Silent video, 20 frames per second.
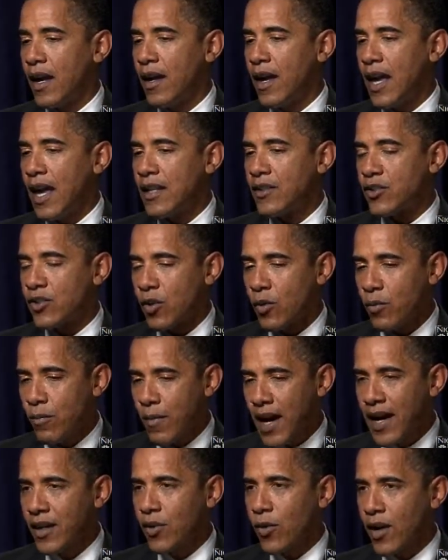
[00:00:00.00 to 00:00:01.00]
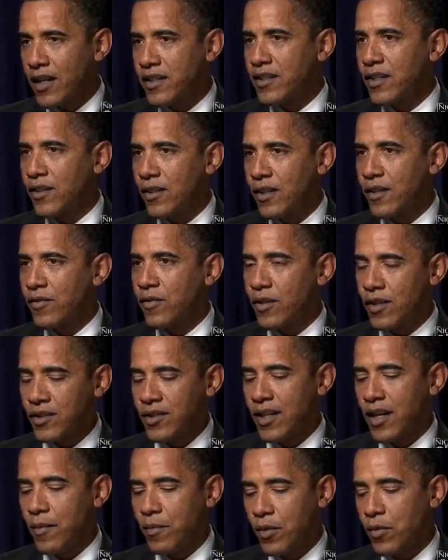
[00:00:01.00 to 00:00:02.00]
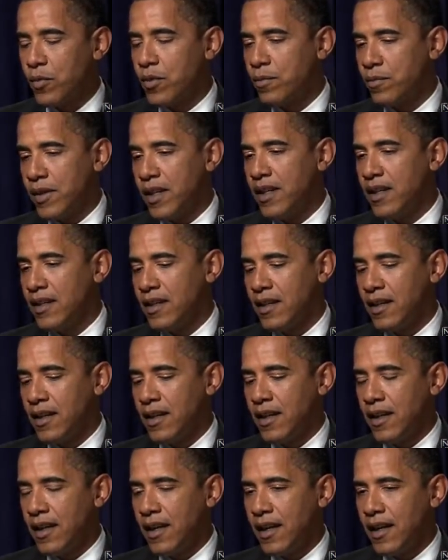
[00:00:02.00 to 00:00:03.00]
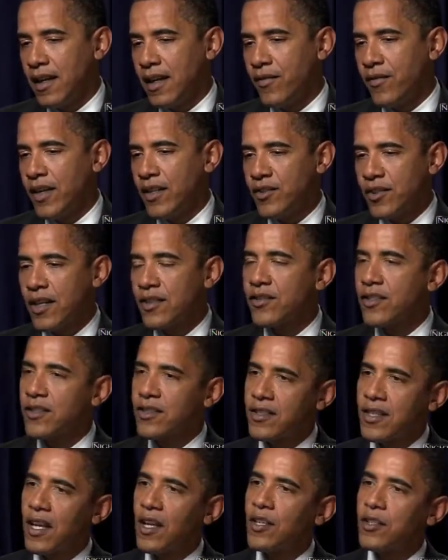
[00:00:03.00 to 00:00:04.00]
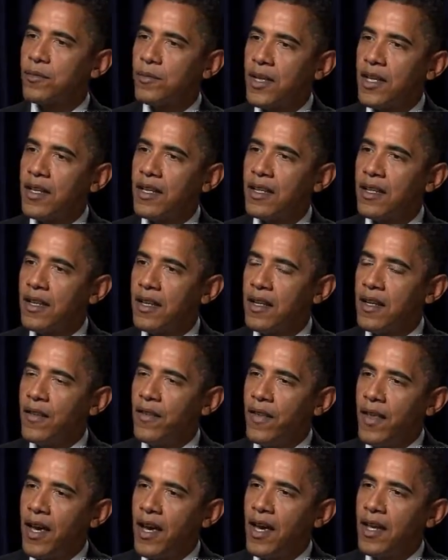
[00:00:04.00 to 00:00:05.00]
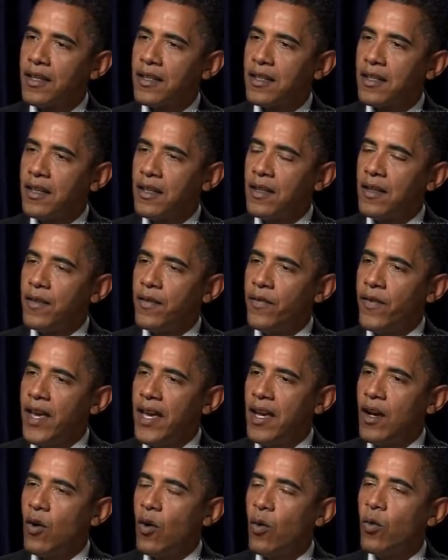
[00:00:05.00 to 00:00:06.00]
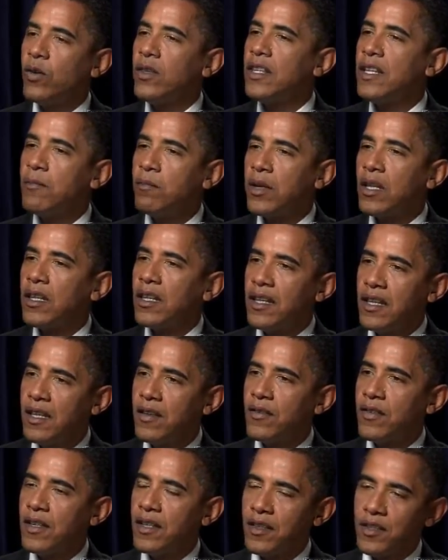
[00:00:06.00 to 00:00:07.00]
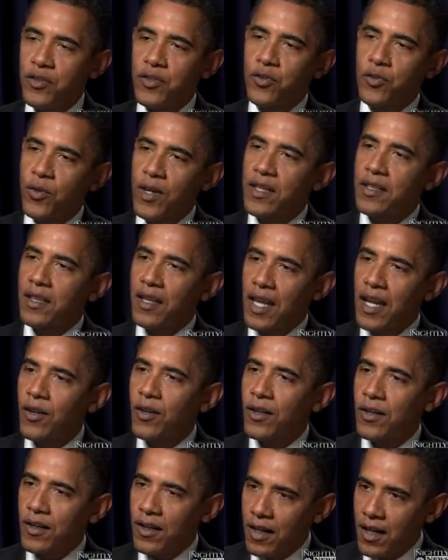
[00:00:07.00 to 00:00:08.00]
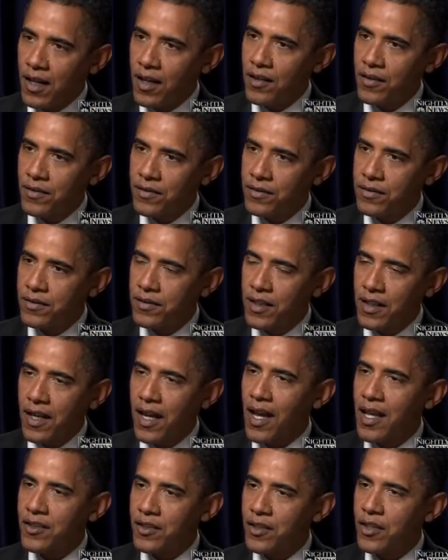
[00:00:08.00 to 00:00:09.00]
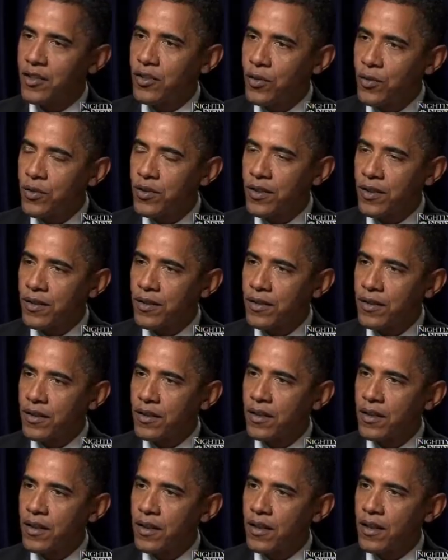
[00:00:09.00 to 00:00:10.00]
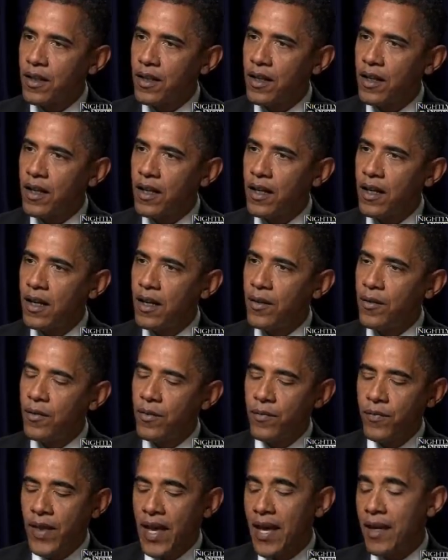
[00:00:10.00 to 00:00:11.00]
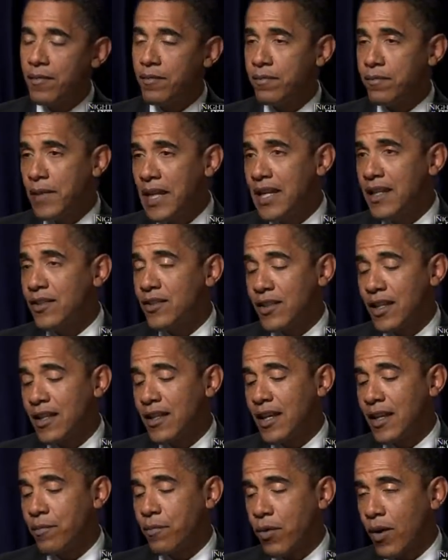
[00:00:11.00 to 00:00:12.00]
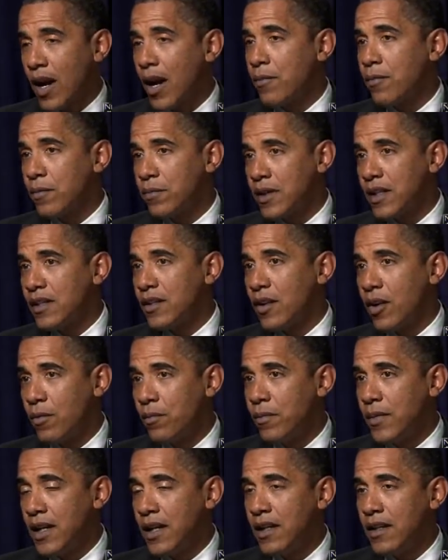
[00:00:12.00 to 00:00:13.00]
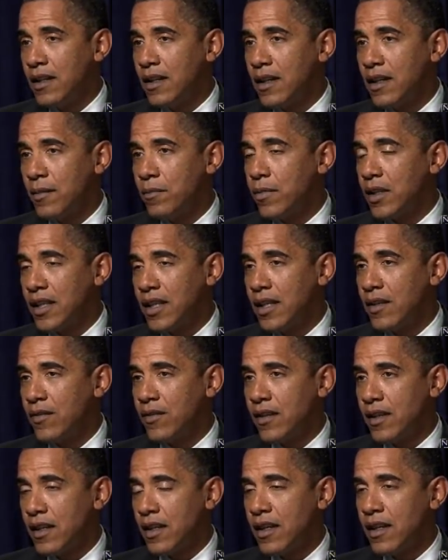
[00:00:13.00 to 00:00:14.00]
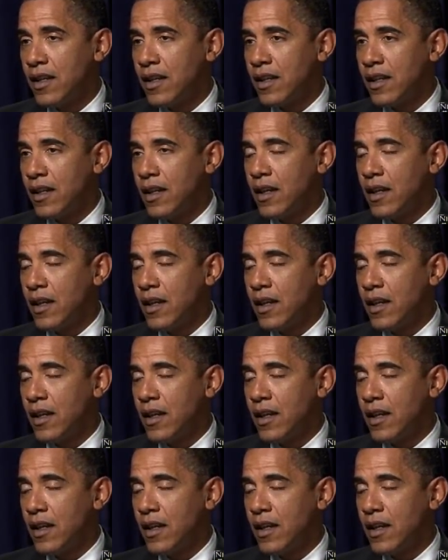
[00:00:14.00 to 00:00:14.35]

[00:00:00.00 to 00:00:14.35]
And so my criteria, for example, would be if a justice tells me that they only believe in the strict letter of the Constitution, that means that they probably don't believe in